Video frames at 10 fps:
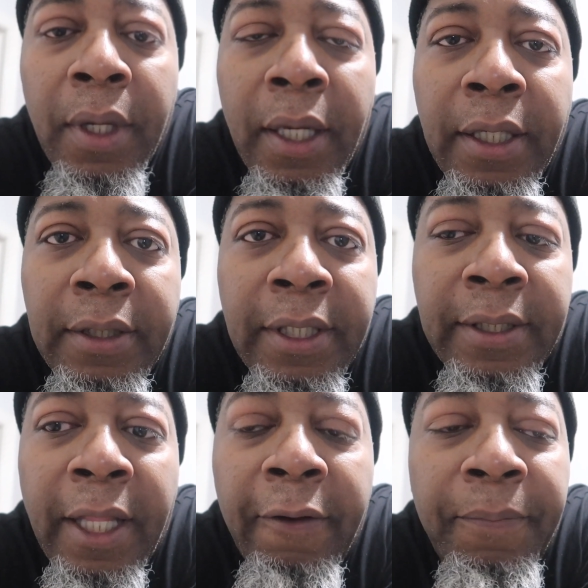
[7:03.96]
And he
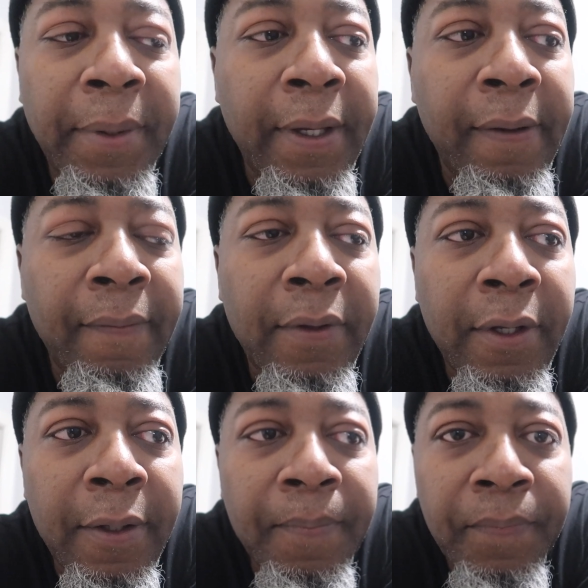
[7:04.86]
just left me.
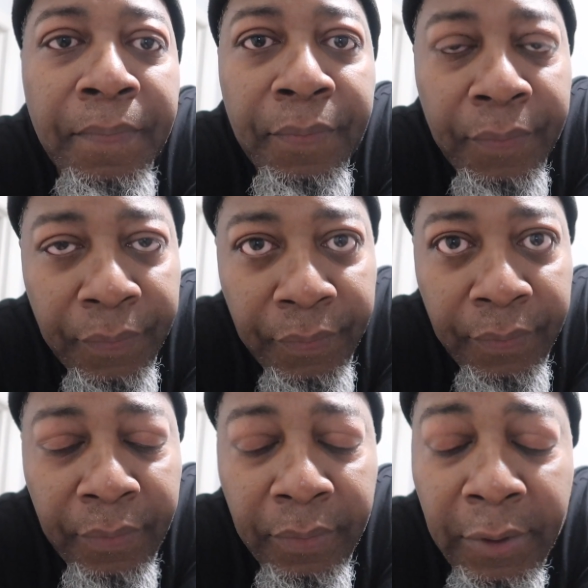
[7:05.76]

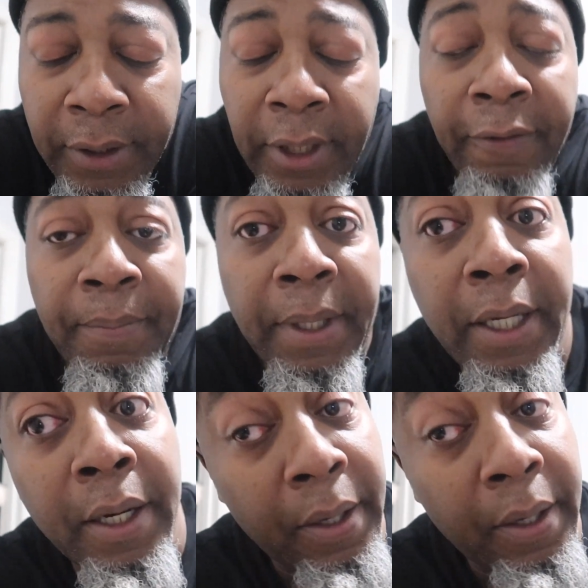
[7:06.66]
He just left me here.